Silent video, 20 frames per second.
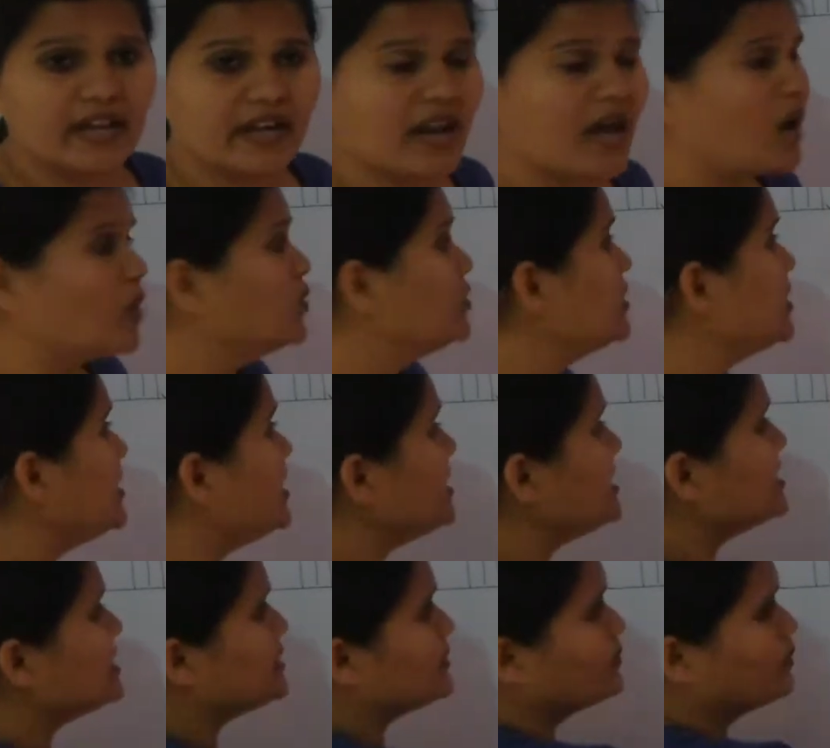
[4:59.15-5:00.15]
down
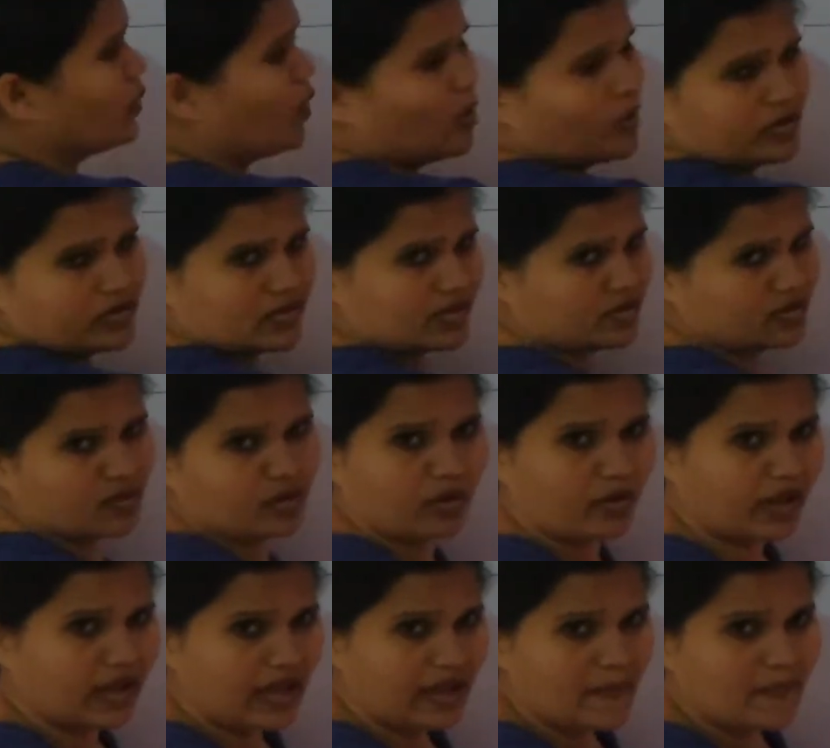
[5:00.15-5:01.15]
these bonds,
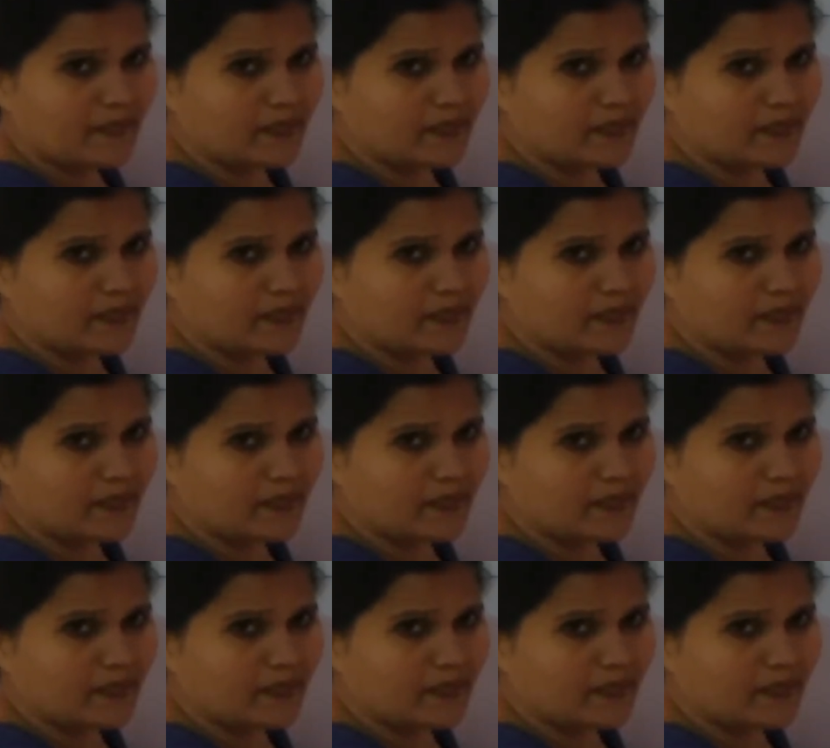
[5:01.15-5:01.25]
okay,